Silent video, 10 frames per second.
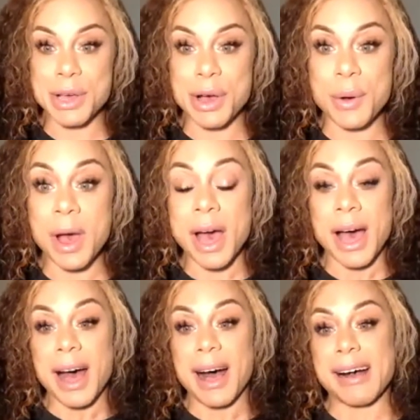So,
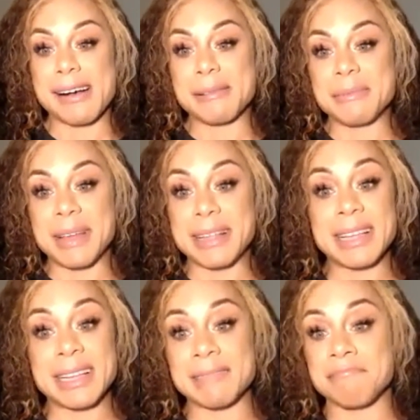and
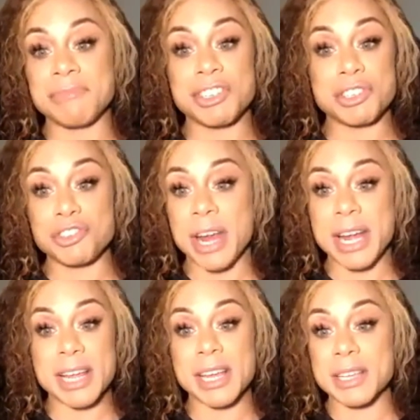then just
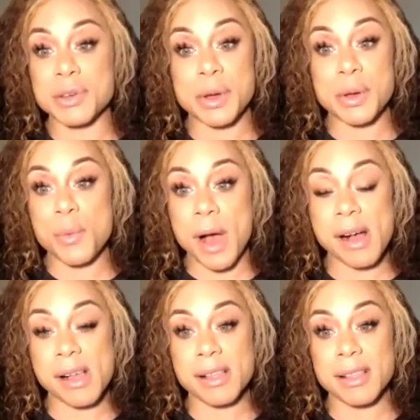training is going
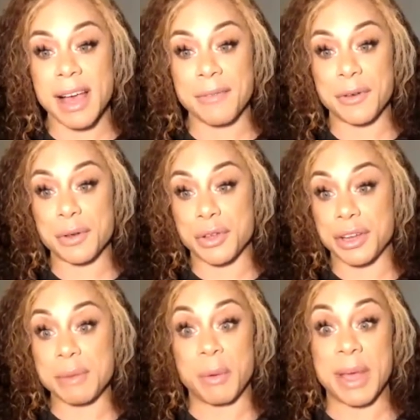well. I feel
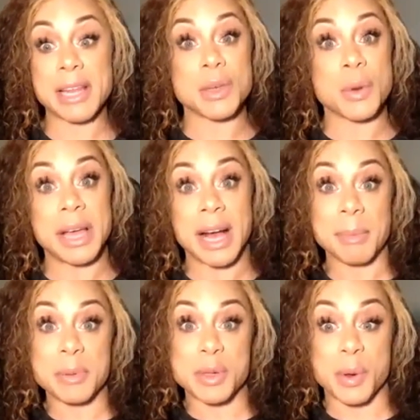good. My weight is going
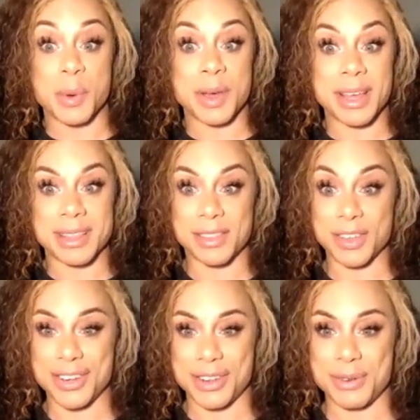up. So
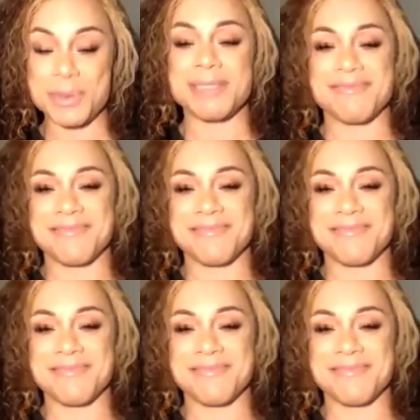good news.